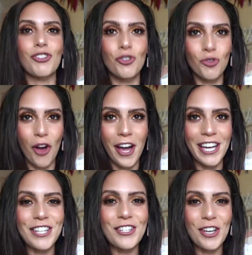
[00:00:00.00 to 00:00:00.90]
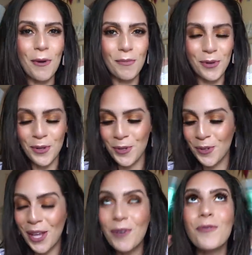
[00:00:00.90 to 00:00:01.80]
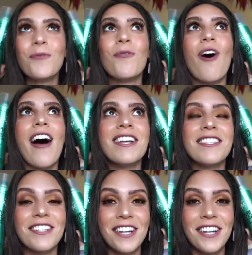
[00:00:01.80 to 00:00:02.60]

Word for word: dry shampoo like what